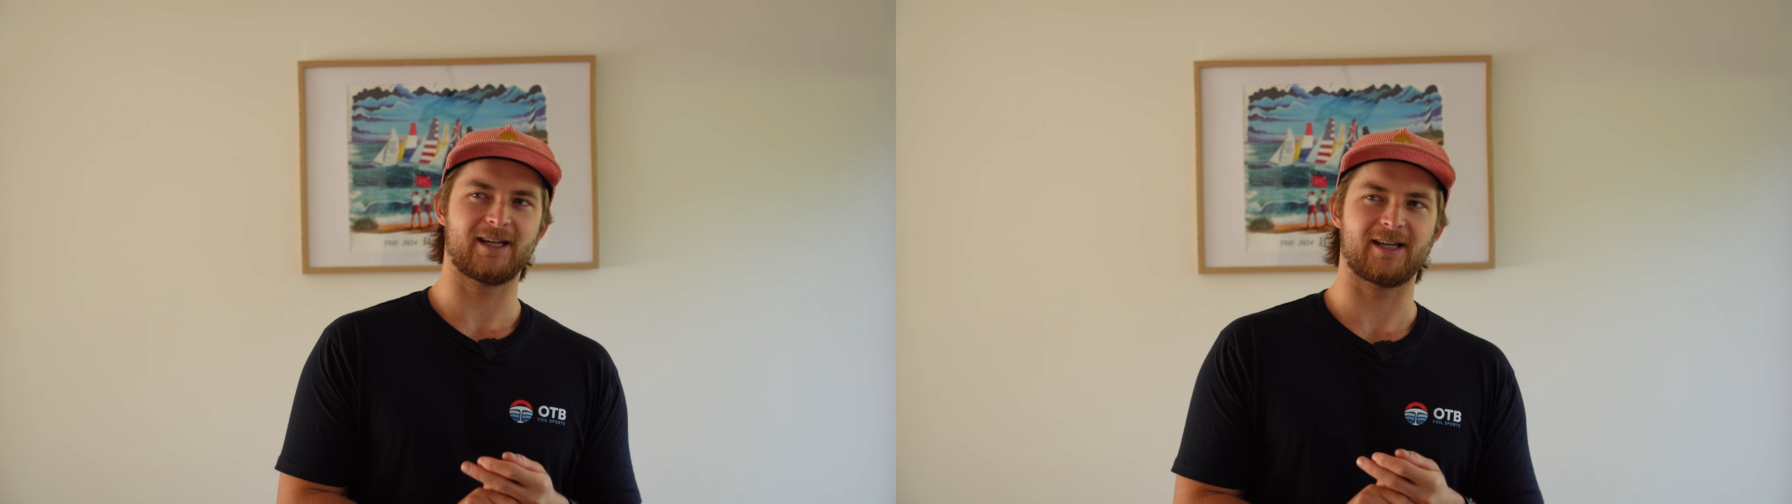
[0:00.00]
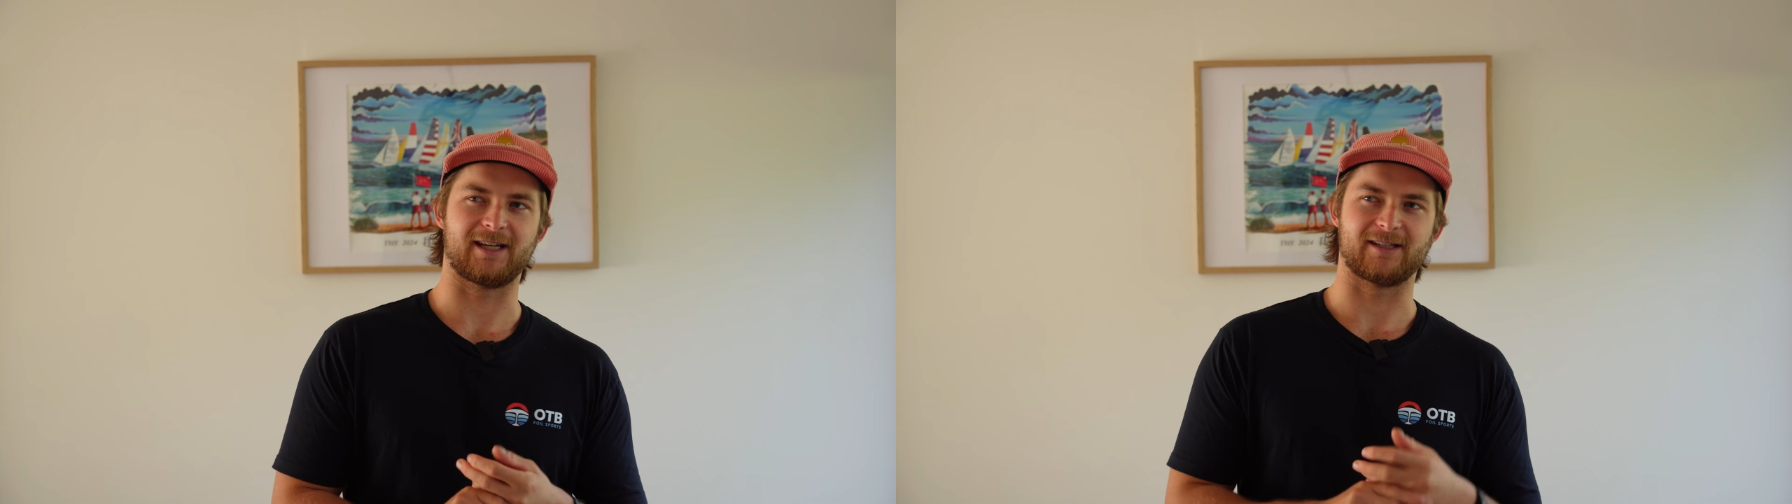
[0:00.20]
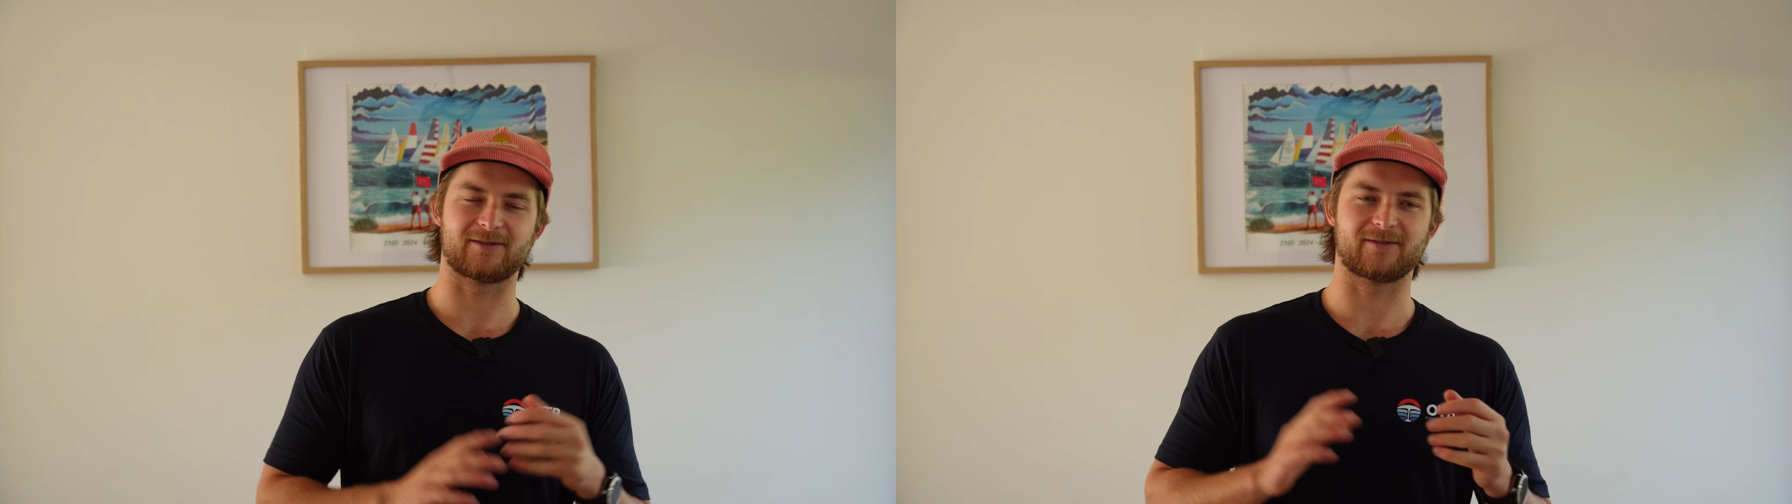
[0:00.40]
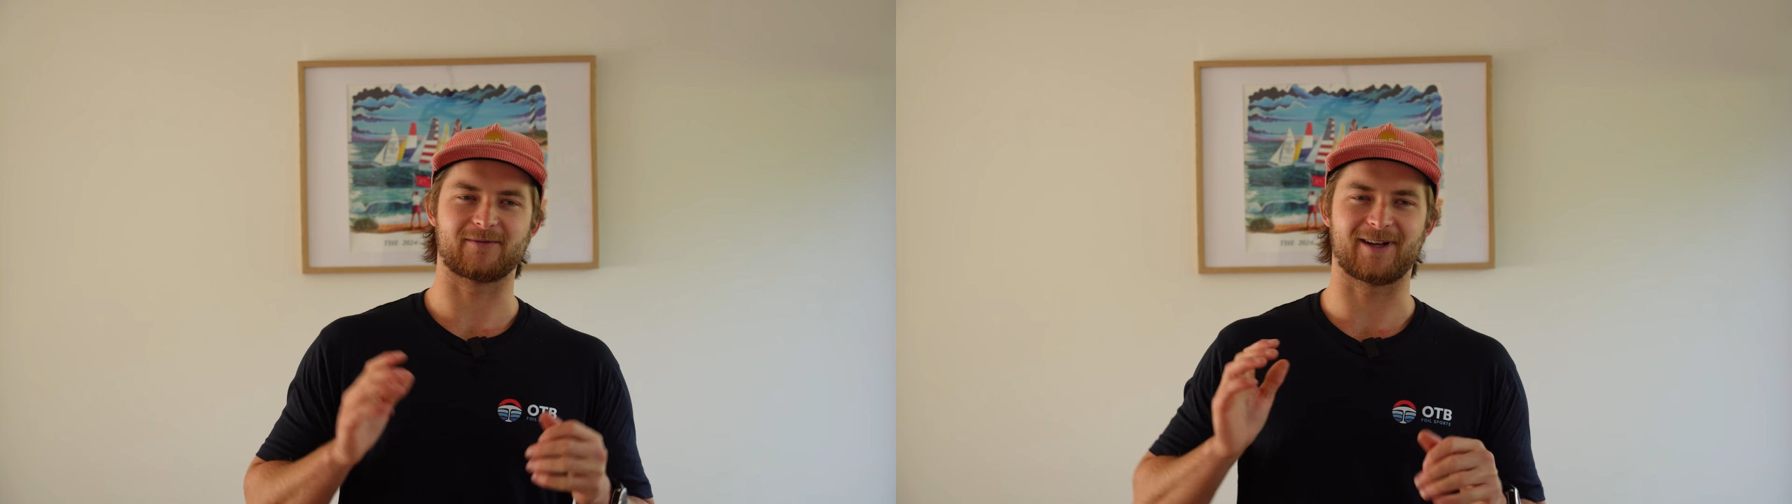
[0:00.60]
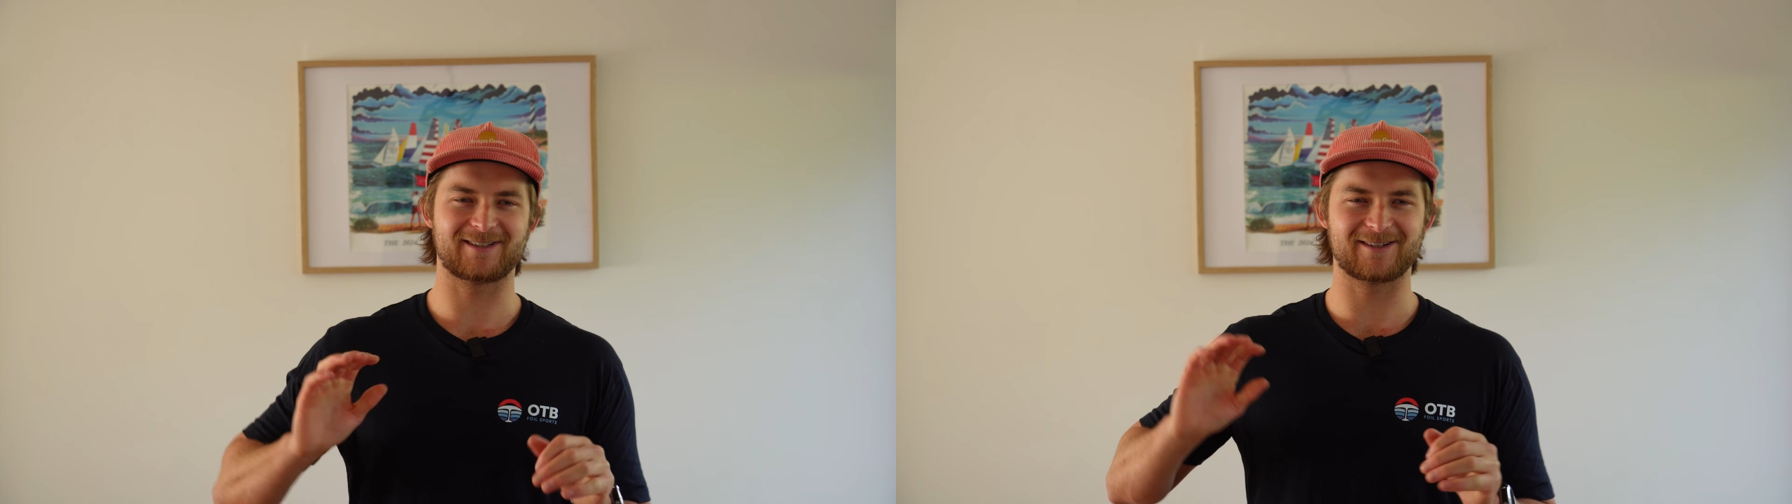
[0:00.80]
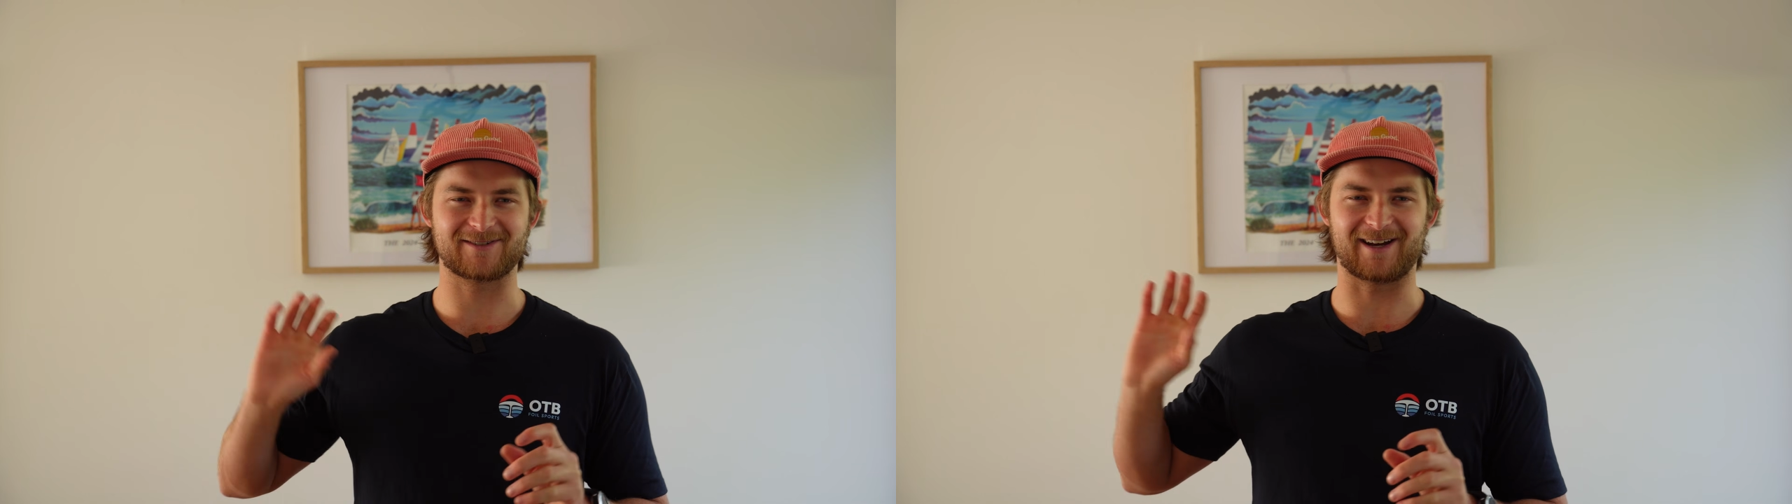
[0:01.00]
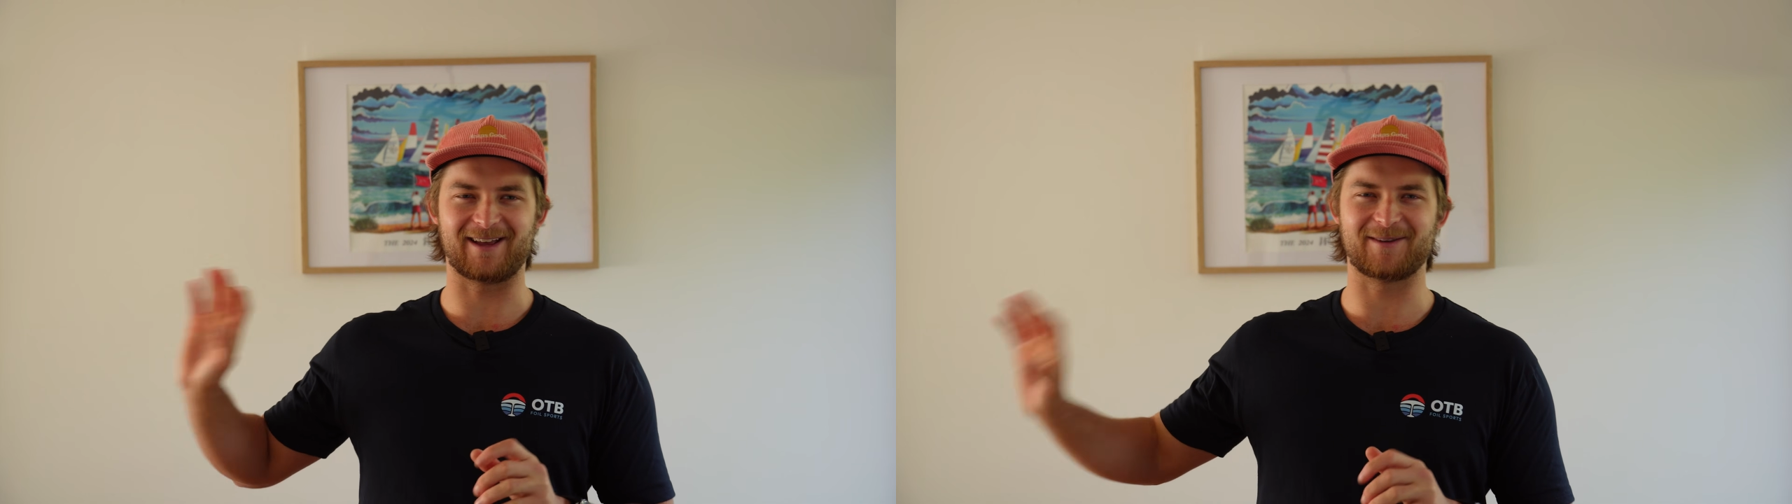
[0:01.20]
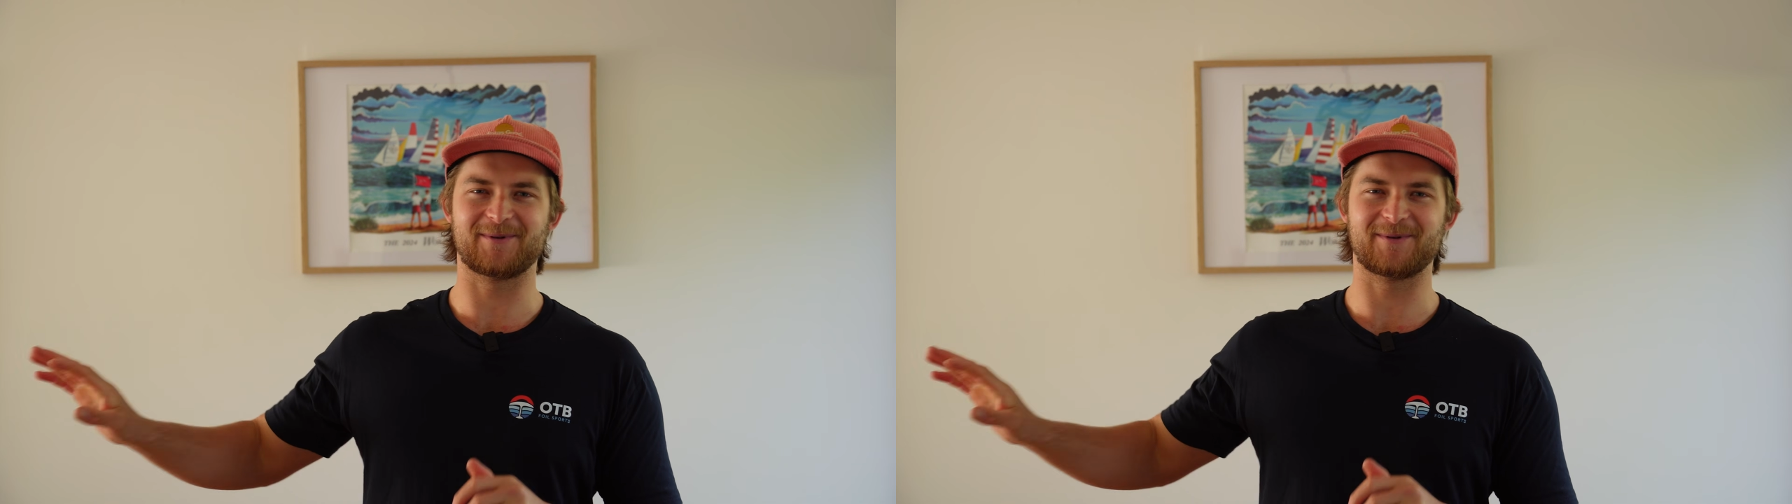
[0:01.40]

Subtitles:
is relative to other